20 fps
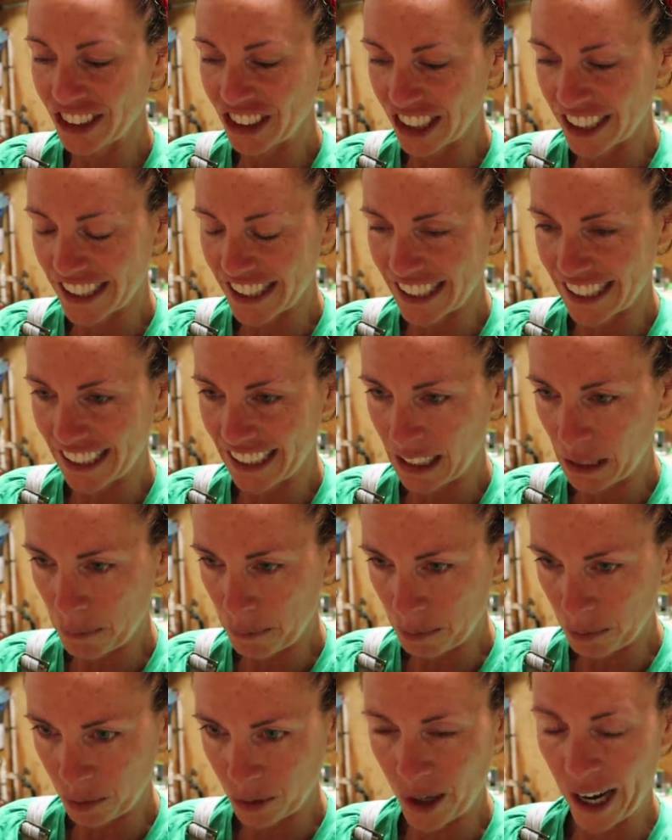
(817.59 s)
just
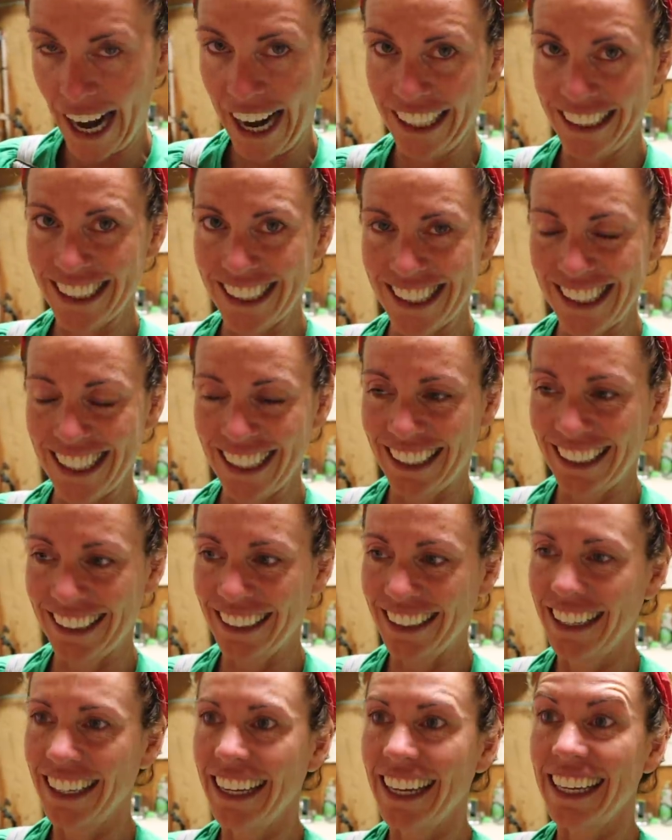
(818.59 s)
keep
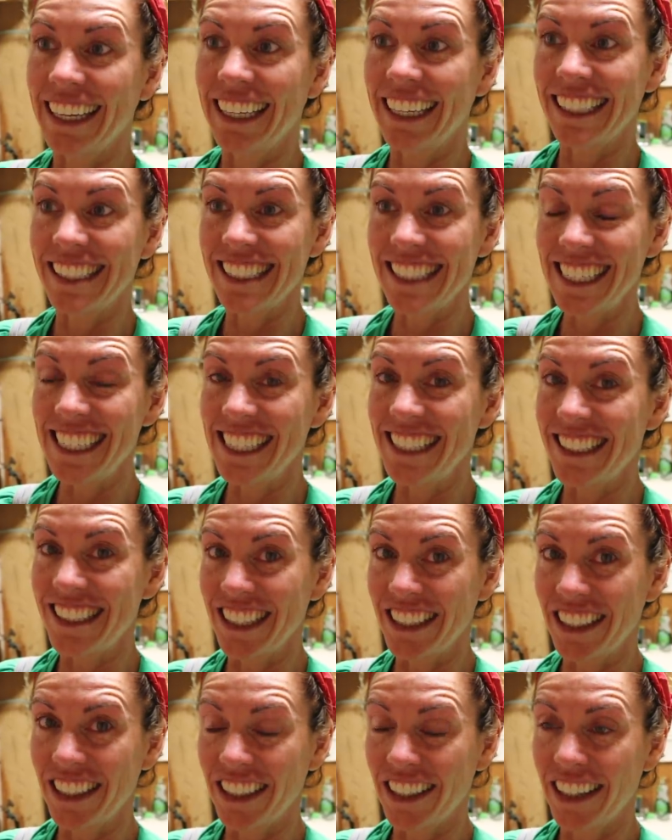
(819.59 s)
practicing, it gets
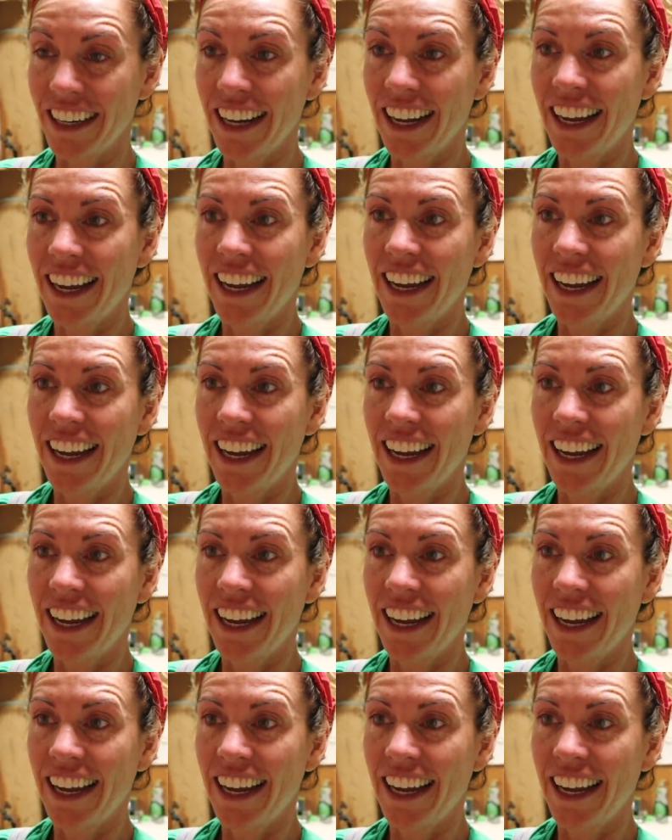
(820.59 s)
easier.